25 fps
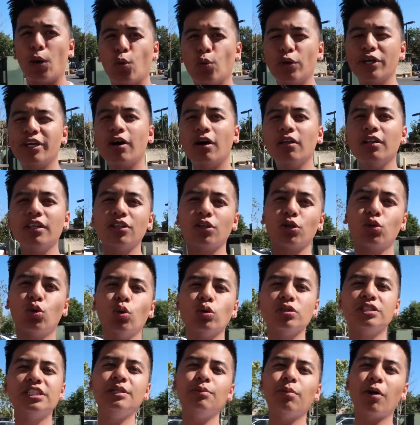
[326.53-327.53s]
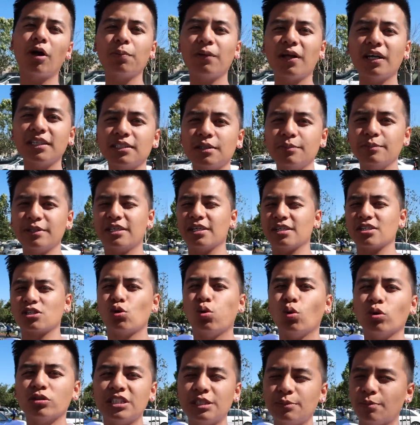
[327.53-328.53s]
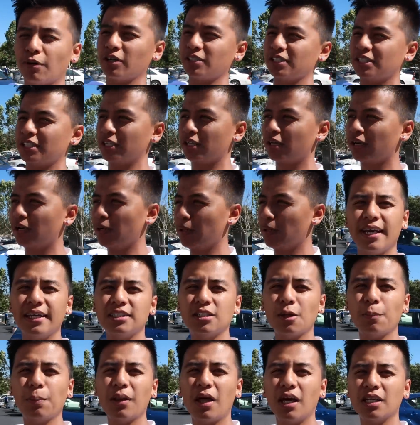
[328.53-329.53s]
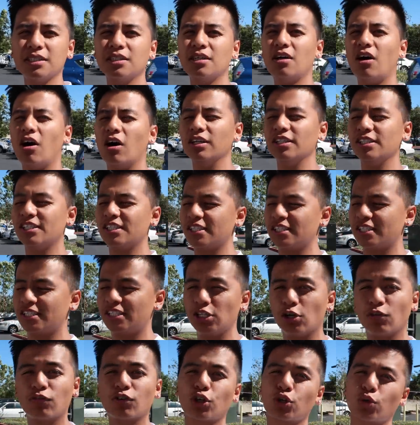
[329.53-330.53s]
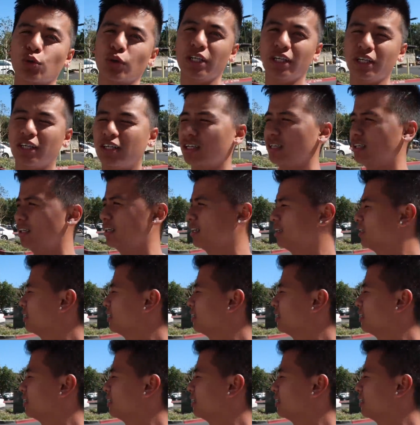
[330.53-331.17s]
we call it the Cool Tea Bar Plaza because Cool Tea Bar is here. It's a plaza on Silver Creek.